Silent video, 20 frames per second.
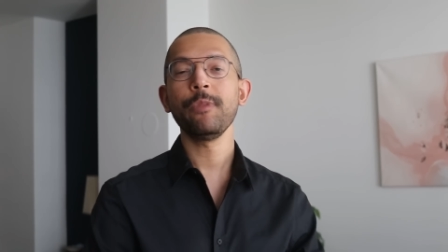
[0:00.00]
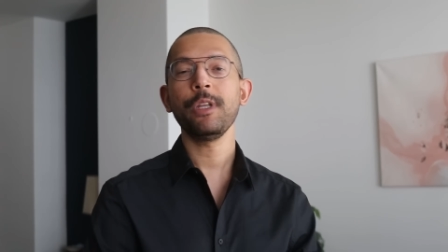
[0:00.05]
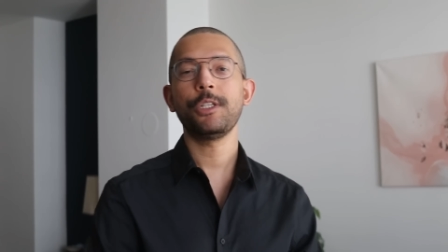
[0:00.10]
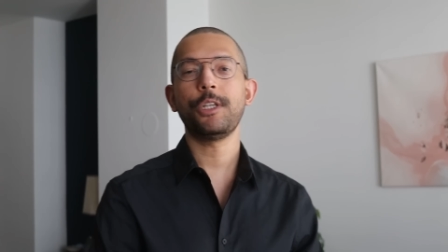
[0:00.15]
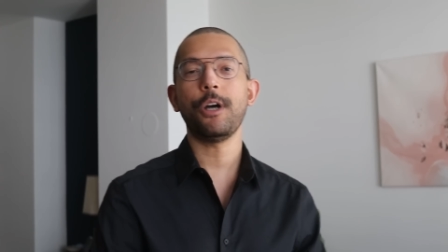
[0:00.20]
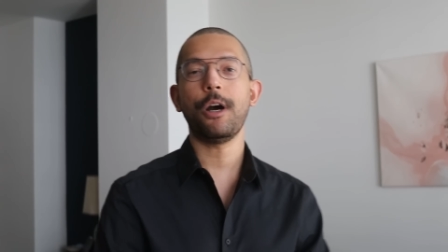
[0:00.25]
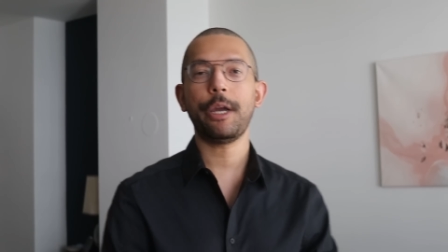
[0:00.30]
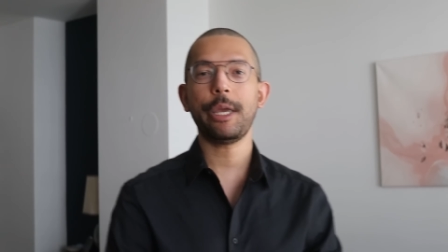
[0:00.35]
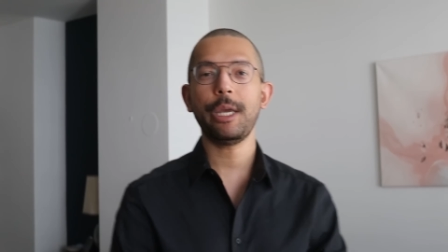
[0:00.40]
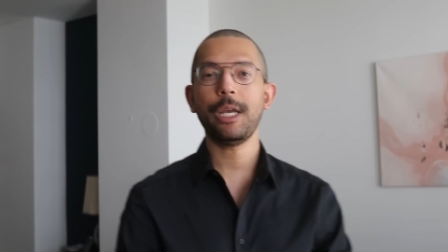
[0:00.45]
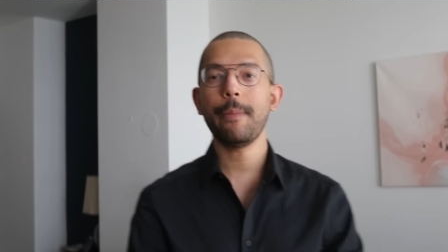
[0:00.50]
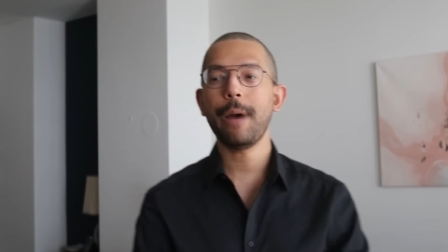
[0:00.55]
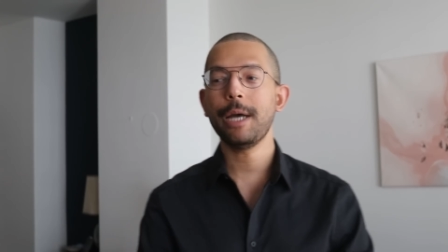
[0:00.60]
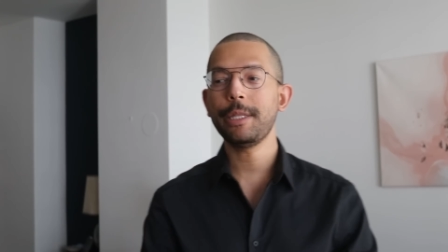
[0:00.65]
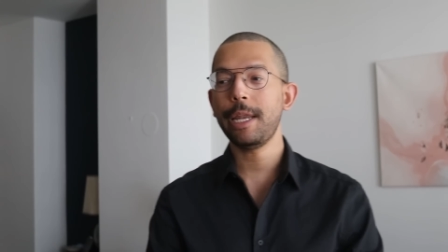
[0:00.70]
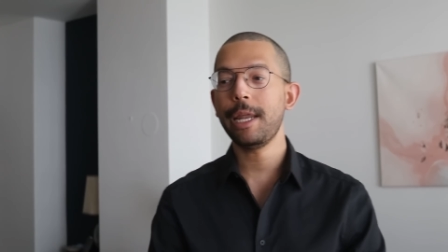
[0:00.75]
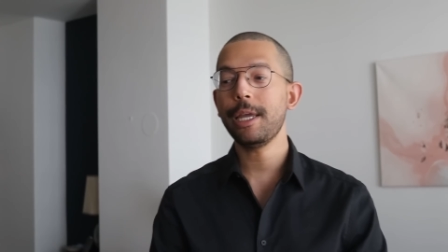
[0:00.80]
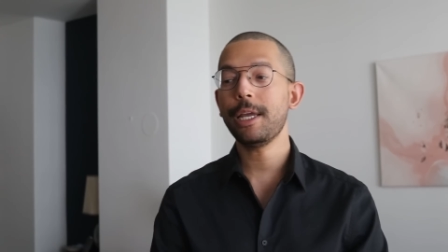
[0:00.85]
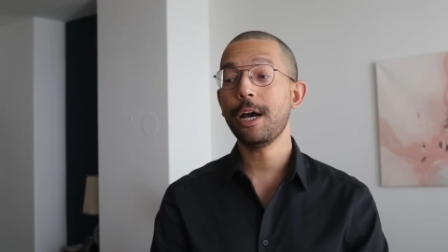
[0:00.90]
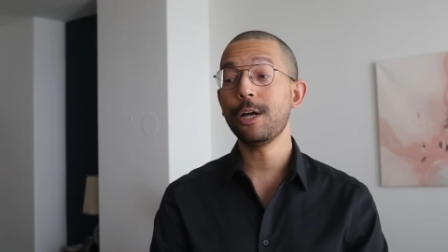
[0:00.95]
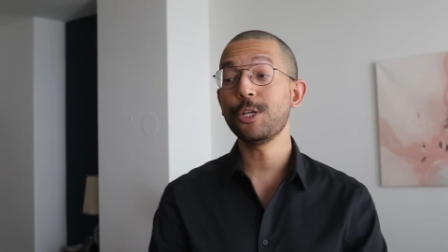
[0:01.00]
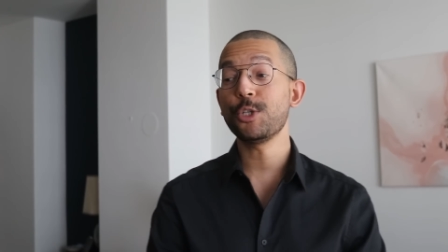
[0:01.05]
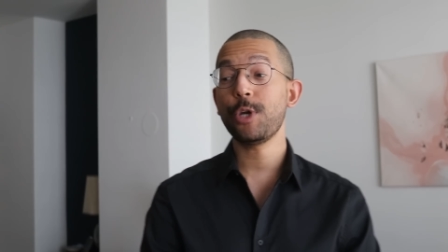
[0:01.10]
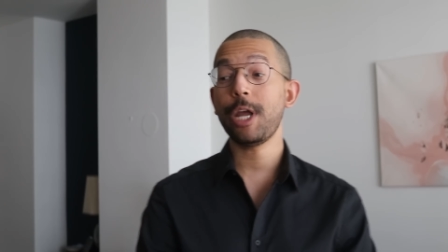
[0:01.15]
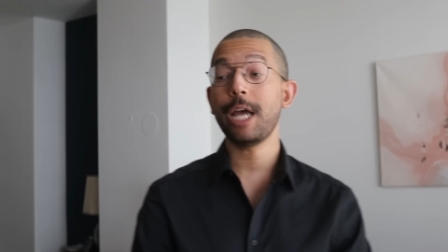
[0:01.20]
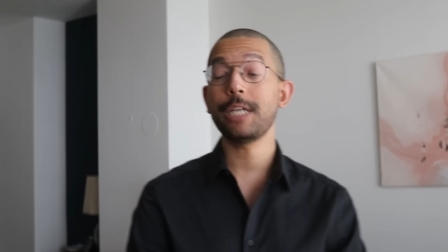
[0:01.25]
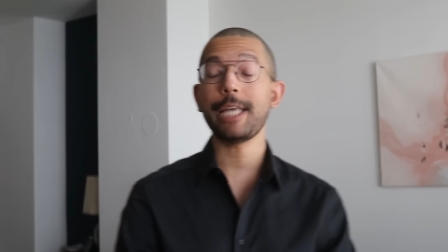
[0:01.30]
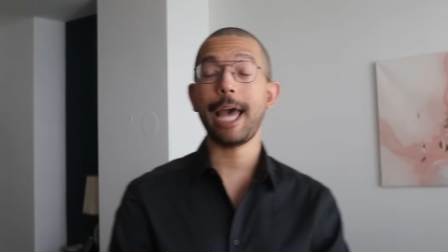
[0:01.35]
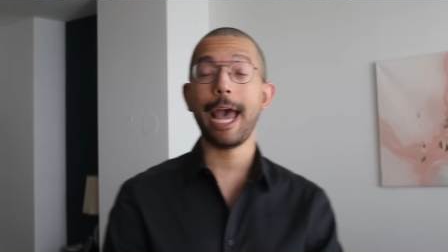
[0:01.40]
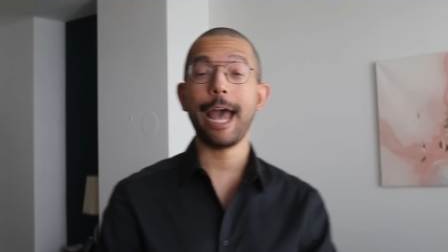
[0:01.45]
talking about that a country
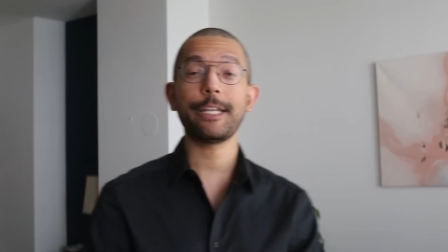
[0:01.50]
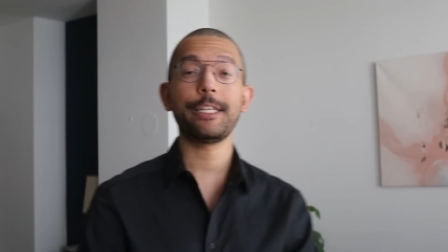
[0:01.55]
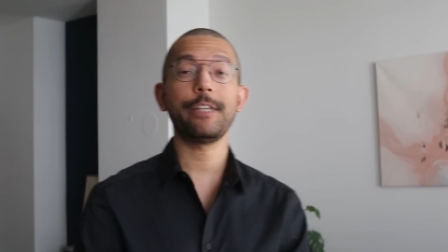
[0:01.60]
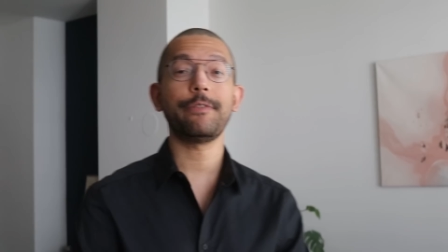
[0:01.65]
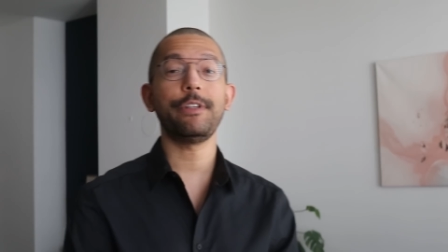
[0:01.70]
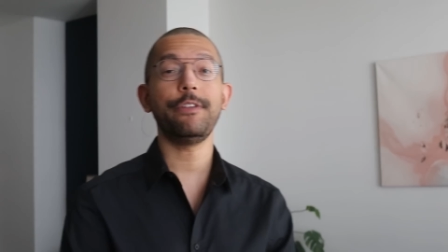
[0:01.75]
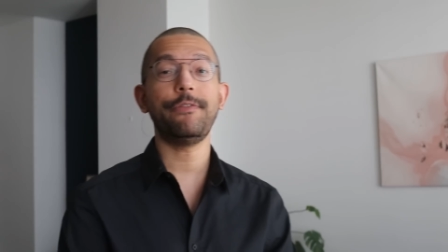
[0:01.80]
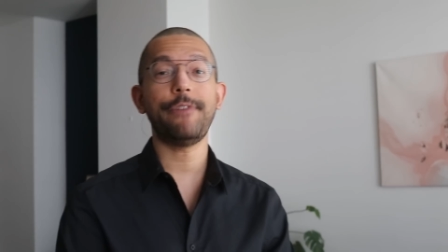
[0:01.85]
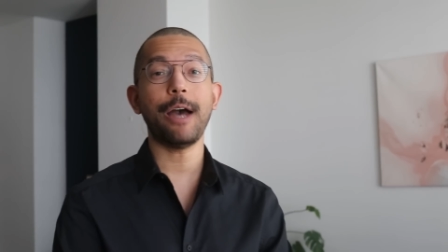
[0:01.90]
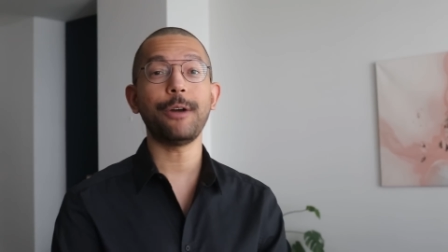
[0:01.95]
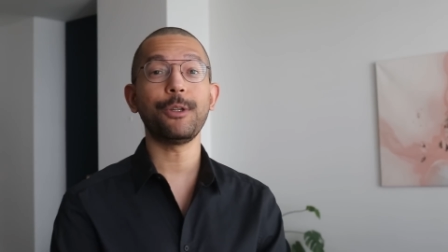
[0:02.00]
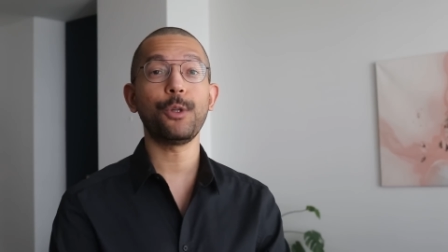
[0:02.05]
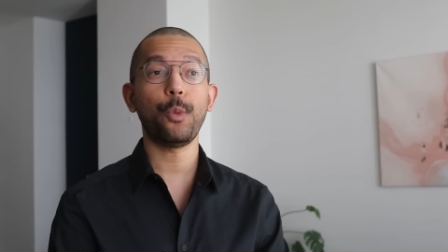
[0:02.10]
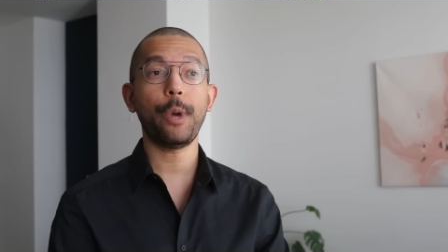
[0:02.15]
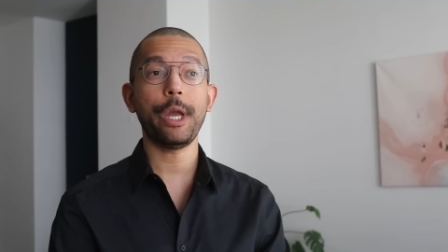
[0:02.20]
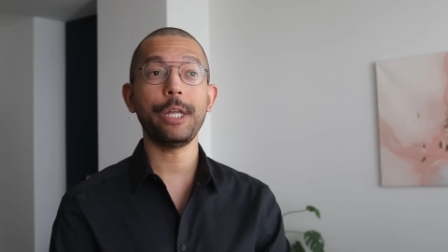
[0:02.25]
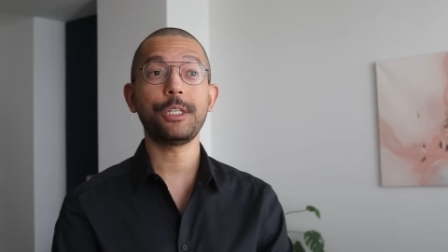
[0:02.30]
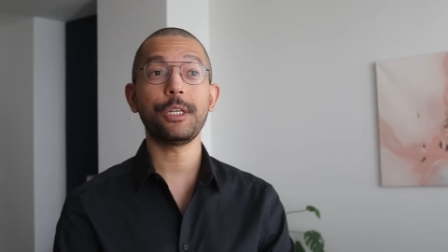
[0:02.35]
has actively found a way